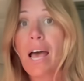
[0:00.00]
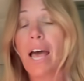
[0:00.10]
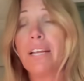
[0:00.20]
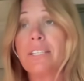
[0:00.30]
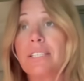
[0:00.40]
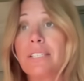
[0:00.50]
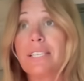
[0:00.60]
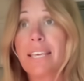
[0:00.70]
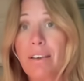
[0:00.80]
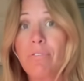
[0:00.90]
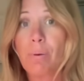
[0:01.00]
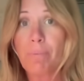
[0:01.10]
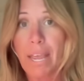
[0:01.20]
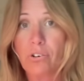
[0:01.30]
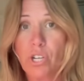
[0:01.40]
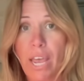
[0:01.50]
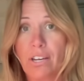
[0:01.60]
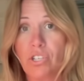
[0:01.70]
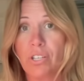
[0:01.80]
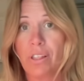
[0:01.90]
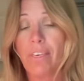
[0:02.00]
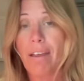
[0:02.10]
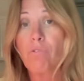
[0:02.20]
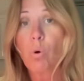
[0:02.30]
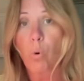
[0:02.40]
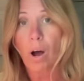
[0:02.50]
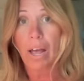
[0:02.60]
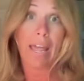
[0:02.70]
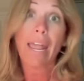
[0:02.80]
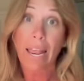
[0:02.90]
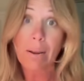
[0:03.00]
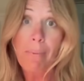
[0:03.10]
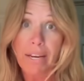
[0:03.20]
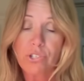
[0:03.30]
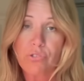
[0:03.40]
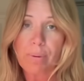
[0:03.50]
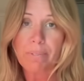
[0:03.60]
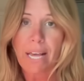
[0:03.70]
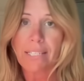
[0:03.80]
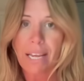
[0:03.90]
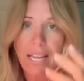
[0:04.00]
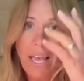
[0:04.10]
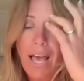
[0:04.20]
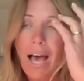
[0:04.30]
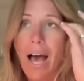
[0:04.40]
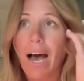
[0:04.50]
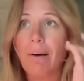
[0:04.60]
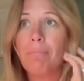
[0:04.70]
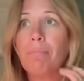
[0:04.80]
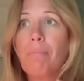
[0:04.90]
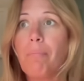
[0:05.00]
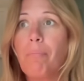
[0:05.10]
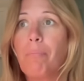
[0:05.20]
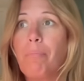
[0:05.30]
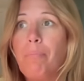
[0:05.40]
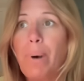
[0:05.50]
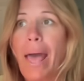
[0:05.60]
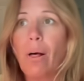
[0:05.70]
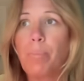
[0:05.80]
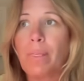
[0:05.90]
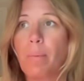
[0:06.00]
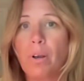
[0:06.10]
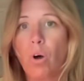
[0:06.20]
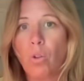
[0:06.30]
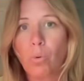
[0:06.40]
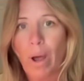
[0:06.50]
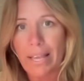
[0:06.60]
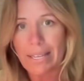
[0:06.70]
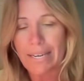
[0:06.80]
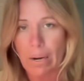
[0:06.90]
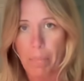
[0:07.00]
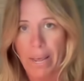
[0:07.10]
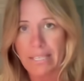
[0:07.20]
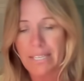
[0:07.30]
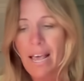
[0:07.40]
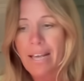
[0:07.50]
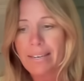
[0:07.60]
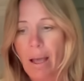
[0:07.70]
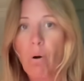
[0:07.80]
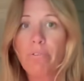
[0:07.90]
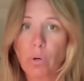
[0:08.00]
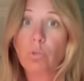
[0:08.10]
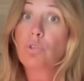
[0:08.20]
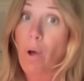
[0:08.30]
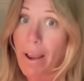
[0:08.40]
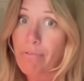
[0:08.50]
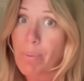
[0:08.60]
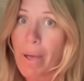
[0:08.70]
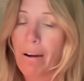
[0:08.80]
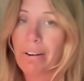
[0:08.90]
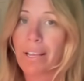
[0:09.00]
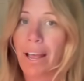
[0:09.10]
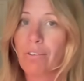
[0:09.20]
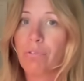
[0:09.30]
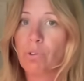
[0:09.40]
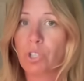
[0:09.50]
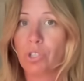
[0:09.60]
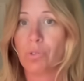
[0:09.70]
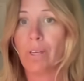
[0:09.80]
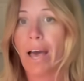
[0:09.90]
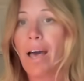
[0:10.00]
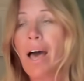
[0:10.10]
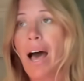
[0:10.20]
and to give them the education that they require in a mainstream setting, but helping them along the way, the little bits. Now, of course, not every parent can afford to do that,